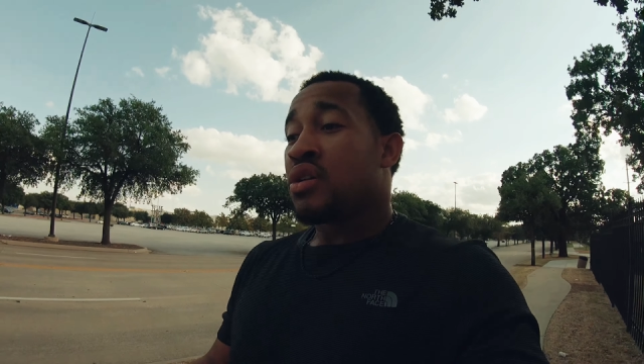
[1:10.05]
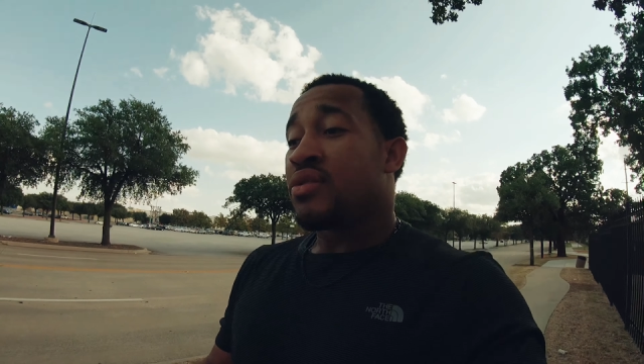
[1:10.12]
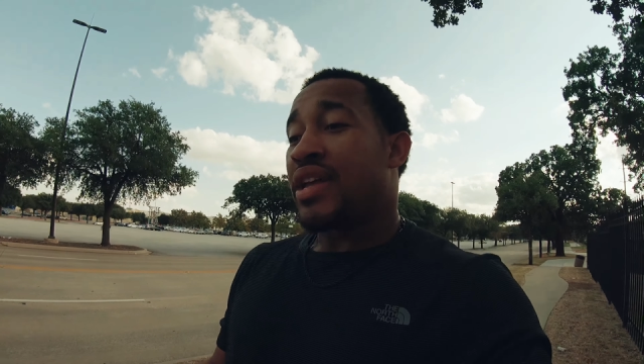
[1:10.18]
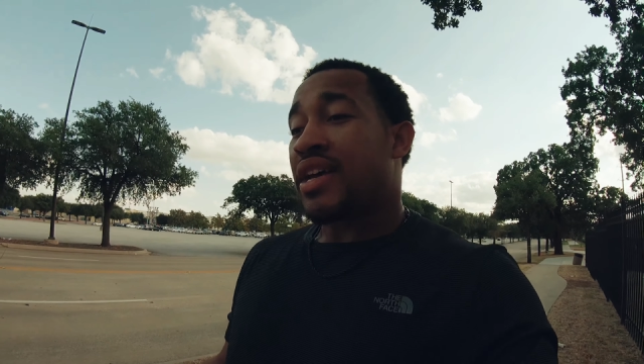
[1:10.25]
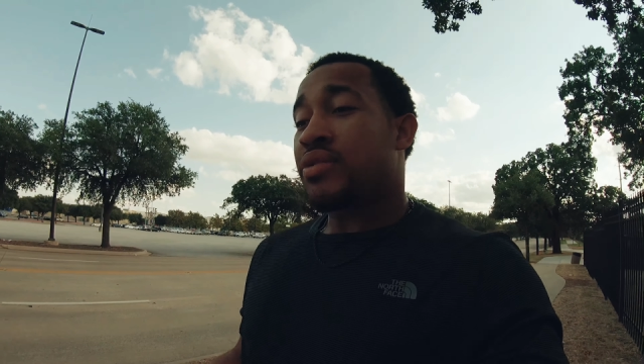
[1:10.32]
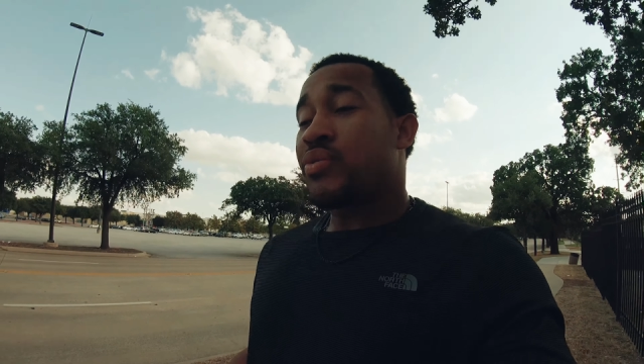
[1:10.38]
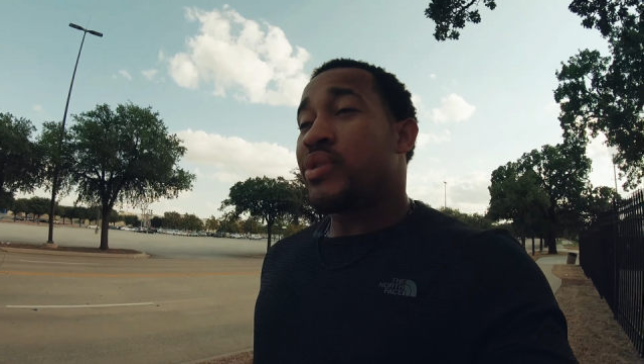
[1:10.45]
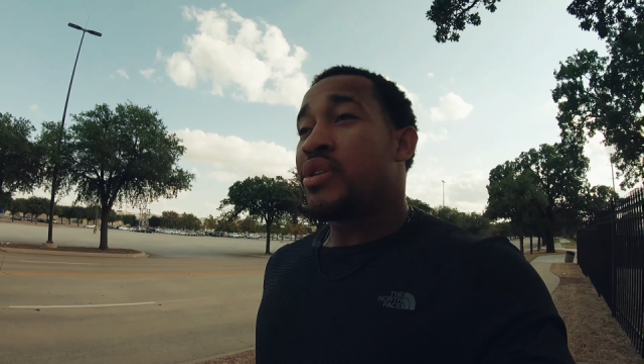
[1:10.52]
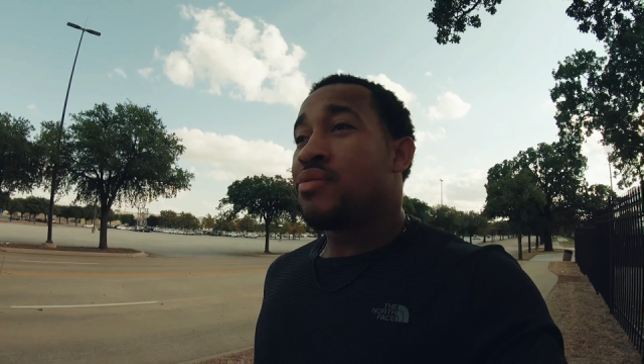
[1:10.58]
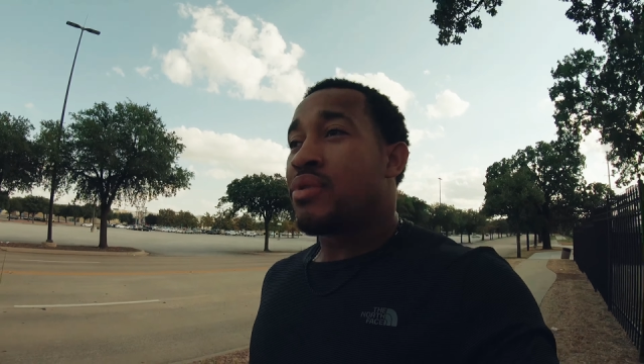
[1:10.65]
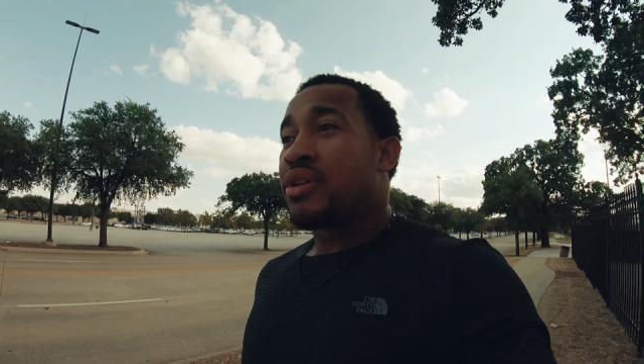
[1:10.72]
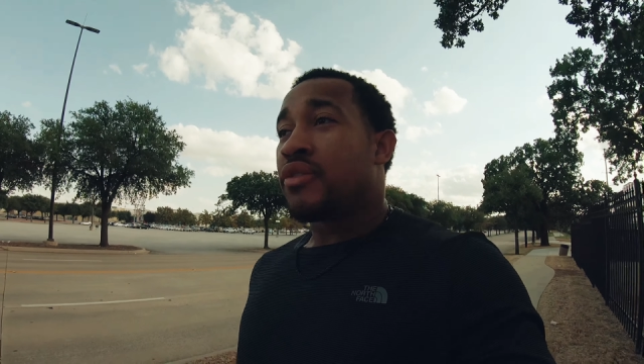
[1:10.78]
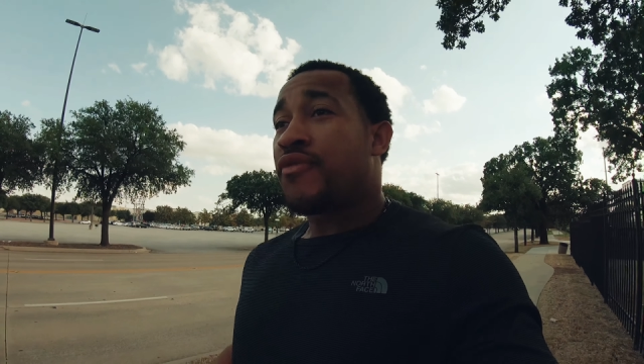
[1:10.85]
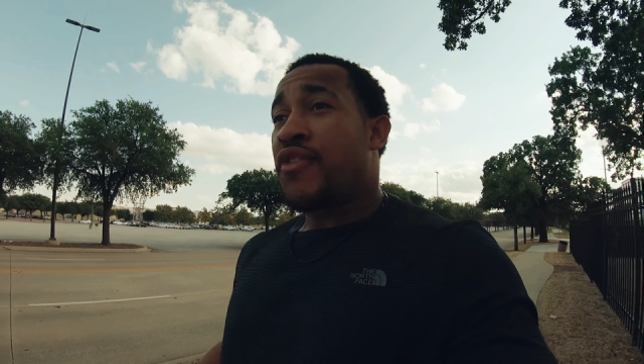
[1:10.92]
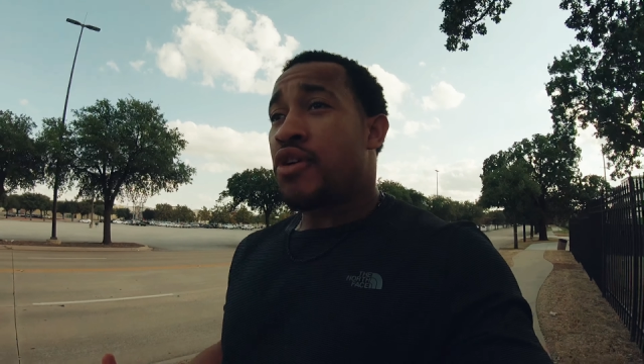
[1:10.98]
that's what you
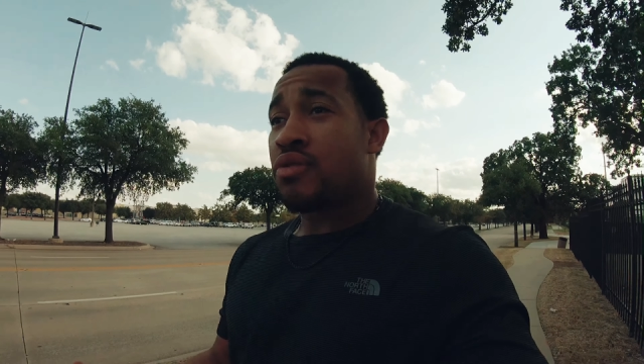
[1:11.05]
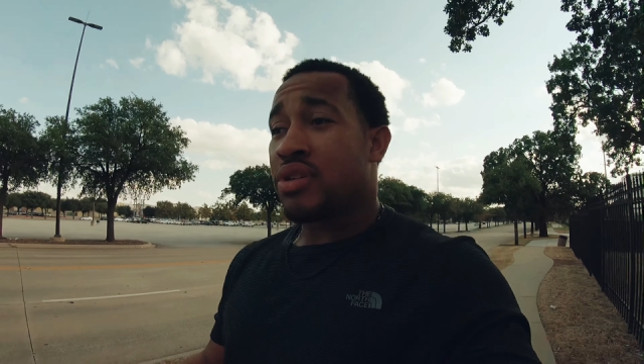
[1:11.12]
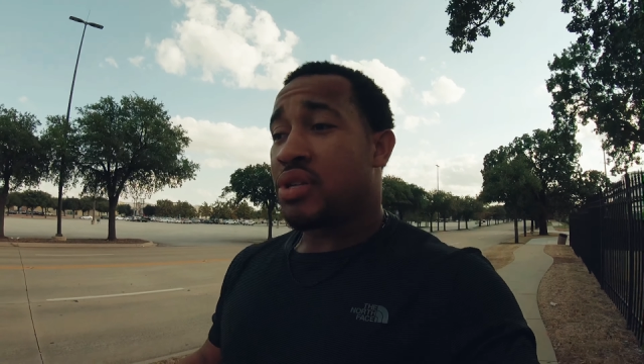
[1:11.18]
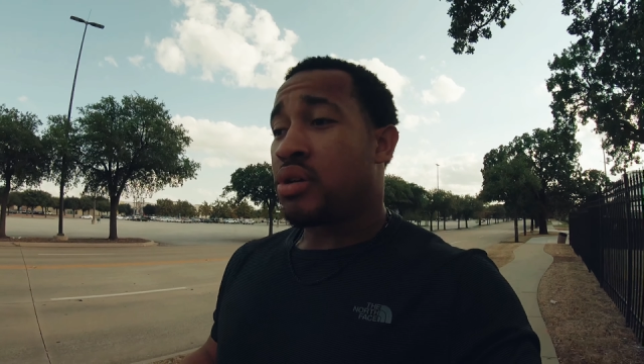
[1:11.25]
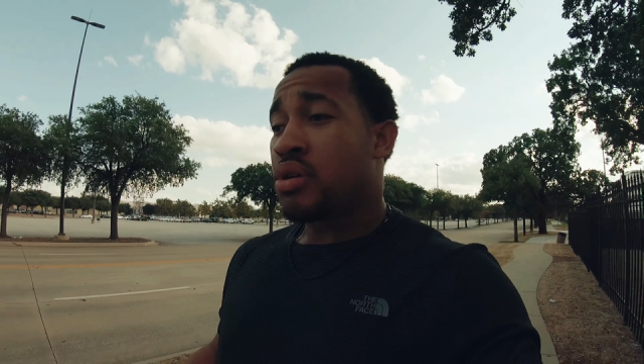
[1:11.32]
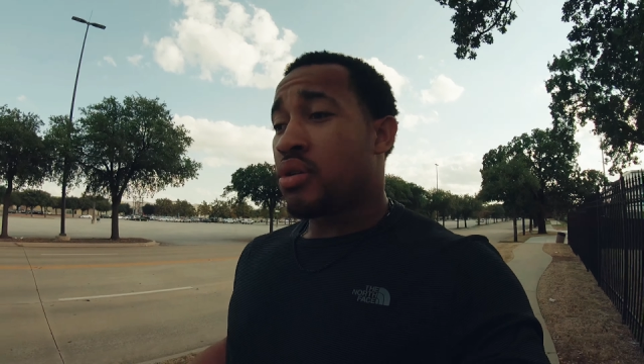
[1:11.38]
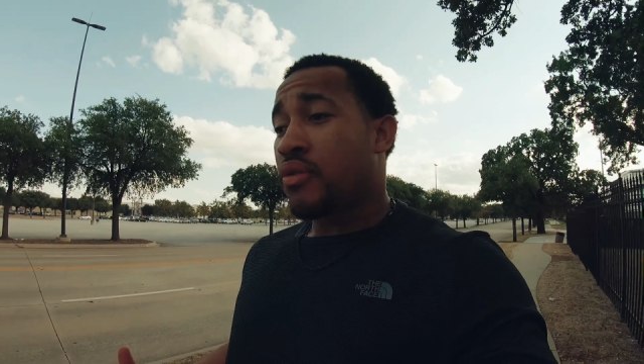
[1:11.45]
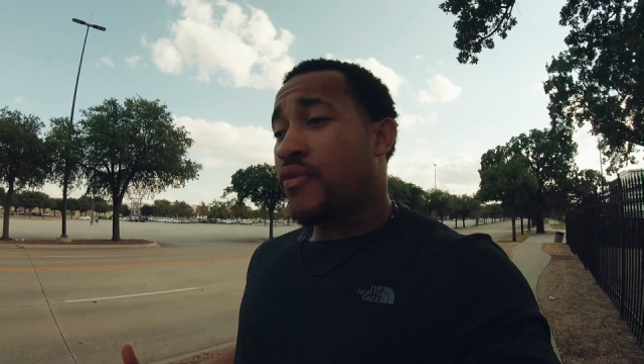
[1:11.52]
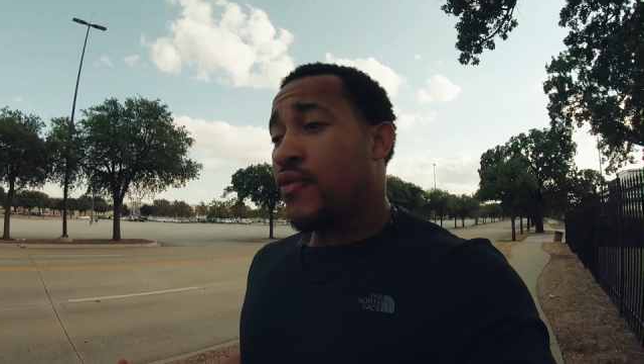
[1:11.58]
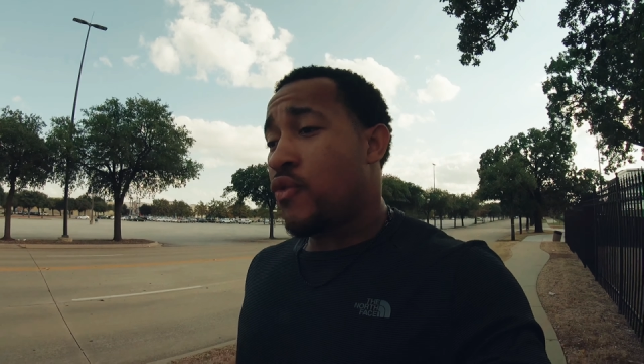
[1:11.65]
want to focus on: your